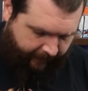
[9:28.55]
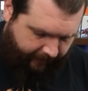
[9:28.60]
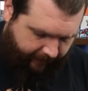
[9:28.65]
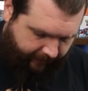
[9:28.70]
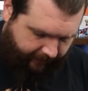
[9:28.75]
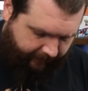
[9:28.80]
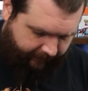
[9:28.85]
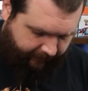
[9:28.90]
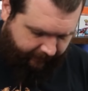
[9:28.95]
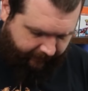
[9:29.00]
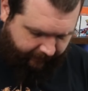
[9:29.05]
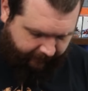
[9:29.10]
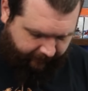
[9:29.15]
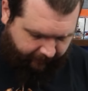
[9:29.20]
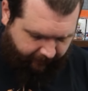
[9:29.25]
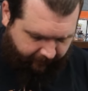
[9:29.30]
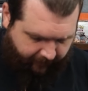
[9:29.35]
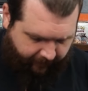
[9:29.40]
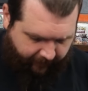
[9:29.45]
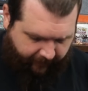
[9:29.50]
I was like, this
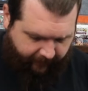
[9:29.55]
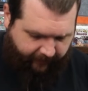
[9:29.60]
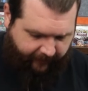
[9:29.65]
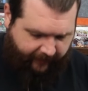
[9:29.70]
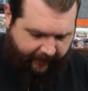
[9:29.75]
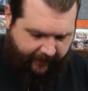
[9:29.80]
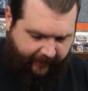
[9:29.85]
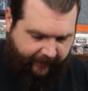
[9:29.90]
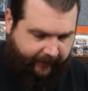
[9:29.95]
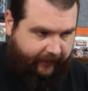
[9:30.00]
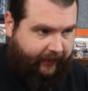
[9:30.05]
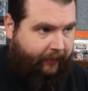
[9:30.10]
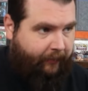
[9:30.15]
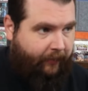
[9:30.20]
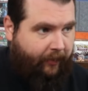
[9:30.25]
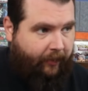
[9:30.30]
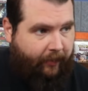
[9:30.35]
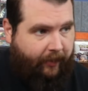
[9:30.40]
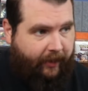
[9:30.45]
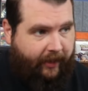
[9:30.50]
dude don't even got a
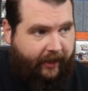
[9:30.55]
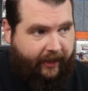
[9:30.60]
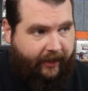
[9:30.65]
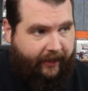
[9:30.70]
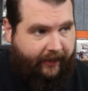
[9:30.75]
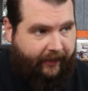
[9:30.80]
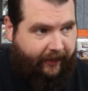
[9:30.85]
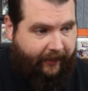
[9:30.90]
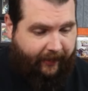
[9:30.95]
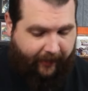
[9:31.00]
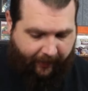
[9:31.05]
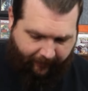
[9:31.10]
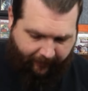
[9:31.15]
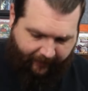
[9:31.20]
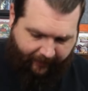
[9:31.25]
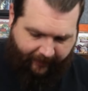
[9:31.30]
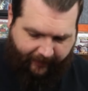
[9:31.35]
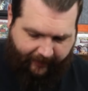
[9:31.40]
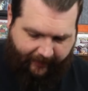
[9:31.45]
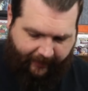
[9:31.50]
symbol, but he is a
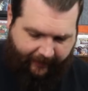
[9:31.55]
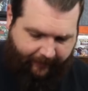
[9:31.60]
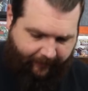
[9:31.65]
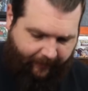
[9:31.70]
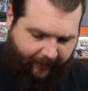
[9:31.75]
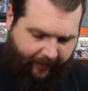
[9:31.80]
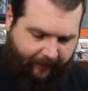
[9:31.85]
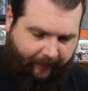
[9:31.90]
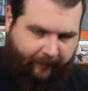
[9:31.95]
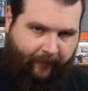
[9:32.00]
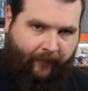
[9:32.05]
token. That's why.